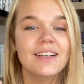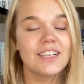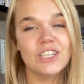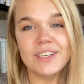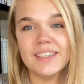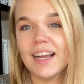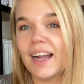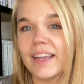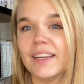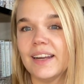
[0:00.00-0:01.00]
good.
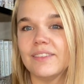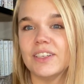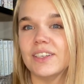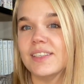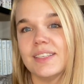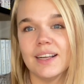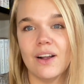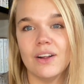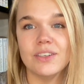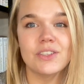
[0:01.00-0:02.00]
I can never stick
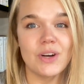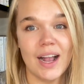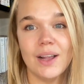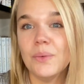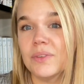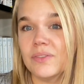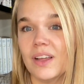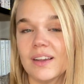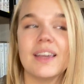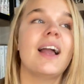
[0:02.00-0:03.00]
on track with
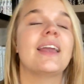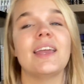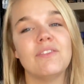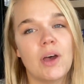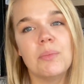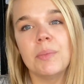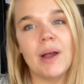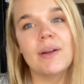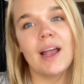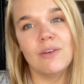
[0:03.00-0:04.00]
vlogging. I give up
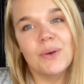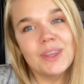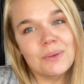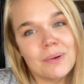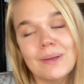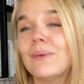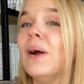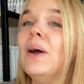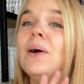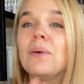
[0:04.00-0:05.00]
about halfway through
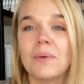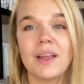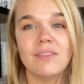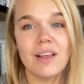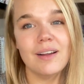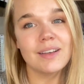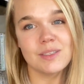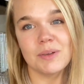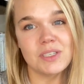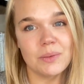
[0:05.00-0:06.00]
when I vlog,
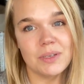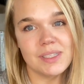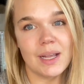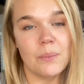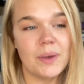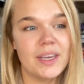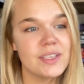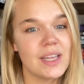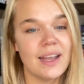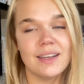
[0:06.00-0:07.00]
especially when it's like a week.
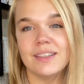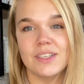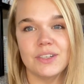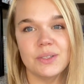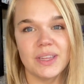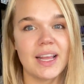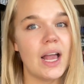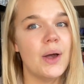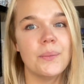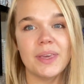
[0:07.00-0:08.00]
So I need to start doing like
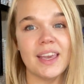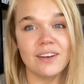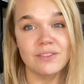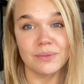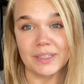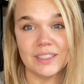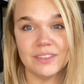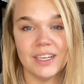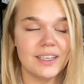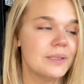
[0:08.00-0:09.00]
a weekend reading
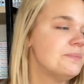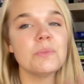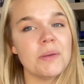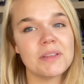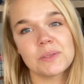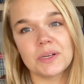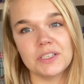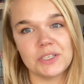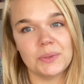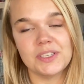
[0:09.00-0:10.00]
vlog. So maybe that's what I'll
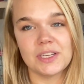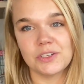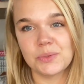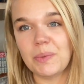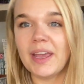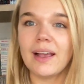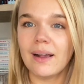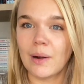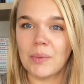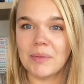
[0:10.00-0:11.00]
do, is I'll just pick a
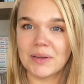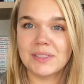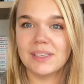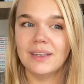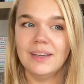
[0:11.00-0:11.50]
couple books